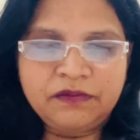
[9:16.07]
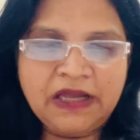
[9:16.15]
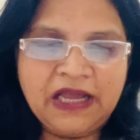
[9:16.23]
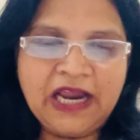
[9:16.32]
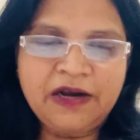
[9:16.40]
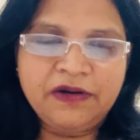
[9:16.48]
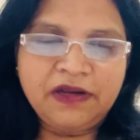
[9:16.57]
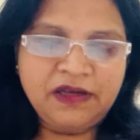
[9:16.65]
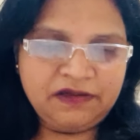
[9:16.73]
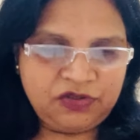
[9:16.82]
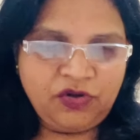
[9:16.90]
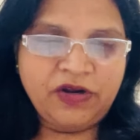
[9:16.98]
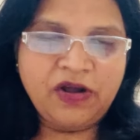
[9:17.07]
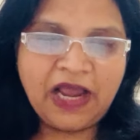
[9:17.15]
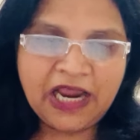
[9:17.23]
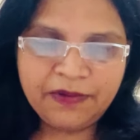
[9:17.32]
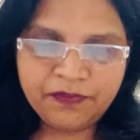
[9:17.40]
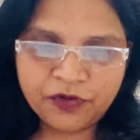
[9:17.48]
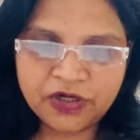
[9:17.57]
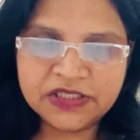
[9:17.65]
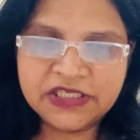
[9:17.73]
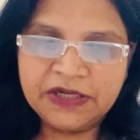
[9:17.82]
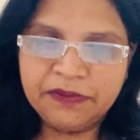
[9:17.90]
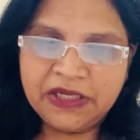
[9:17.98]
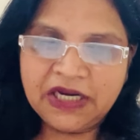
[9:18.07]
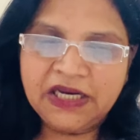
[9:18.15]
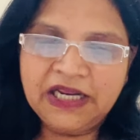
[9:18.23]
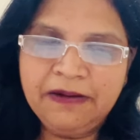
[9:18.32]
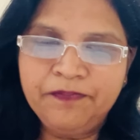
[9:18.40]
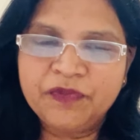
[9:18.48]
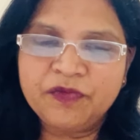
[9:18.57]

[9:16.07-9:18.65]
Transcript: high potency immediately,